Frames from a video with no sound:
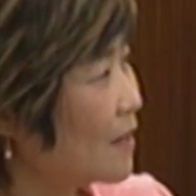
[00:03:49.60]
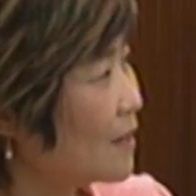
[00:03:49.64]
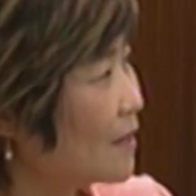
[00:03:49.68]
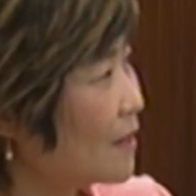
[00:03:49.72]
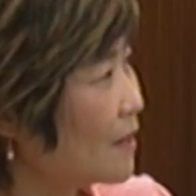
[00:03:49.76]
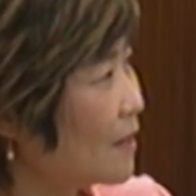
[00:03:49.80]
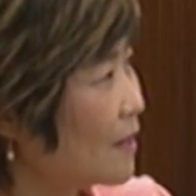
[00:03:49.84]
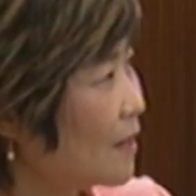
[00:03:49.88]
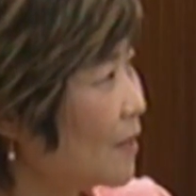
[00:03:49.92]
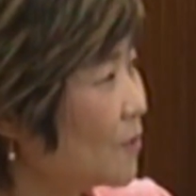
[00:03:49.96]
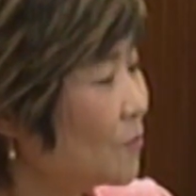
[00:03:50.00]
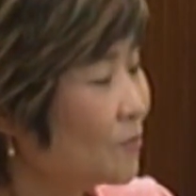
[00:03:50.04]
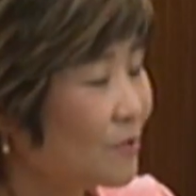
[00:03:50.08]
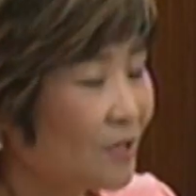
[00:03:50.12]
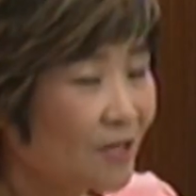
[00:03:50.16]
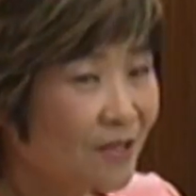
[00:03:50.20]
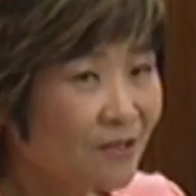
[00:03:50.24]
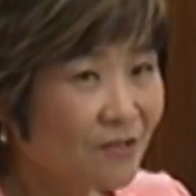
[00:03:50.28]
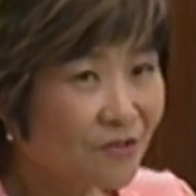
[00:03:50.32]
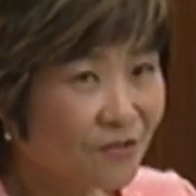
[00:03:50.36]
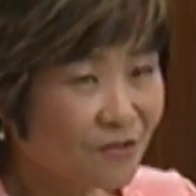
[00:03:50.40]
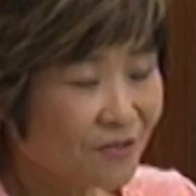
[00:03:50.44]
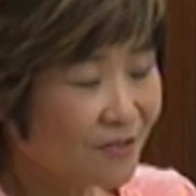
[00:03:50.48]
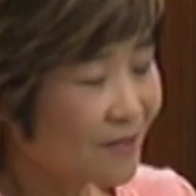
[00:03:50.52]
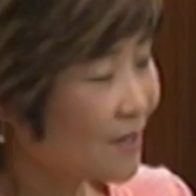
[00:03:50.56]
I would
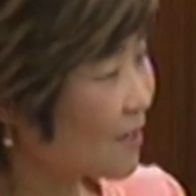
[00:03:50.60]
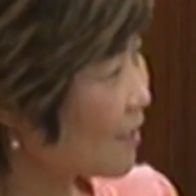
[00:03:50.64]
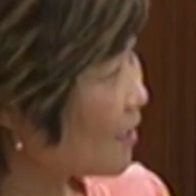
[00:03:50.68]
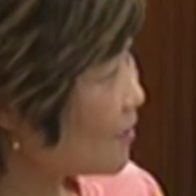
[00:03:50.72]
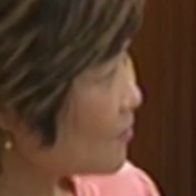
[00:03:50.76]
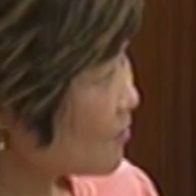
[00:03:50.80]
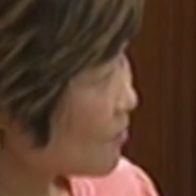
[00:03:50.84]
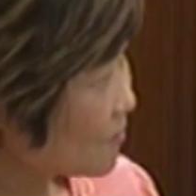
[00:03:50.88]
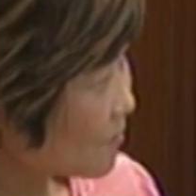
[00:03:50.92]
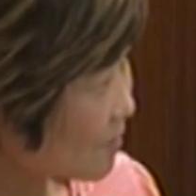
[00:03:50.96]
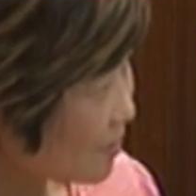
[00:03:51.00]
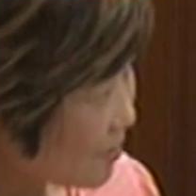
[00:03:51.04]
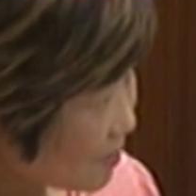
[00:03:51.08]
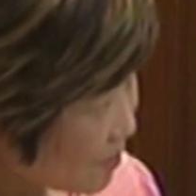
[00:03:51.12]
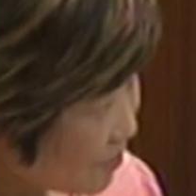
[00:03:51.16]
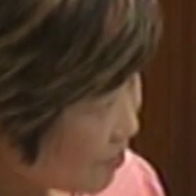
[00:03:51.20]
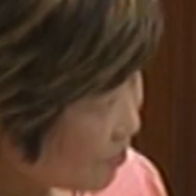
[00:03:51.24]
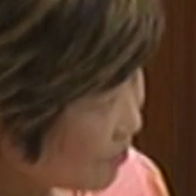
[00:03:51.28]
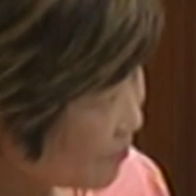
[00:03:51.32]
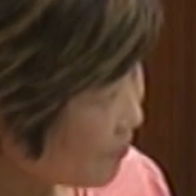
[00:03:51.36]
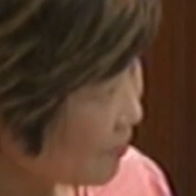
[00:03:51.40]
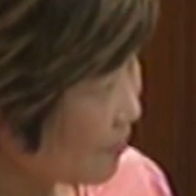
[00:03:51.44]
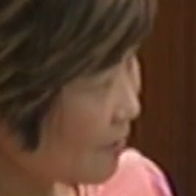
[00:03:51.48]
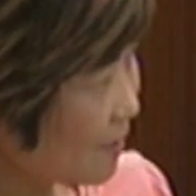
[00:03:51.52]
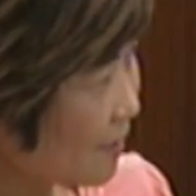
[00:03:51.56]
urge the House to
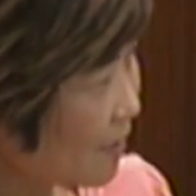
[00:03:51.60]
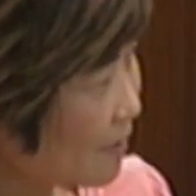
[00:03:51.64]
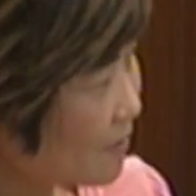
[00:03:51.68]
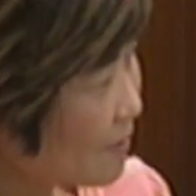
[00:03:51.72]
consider and the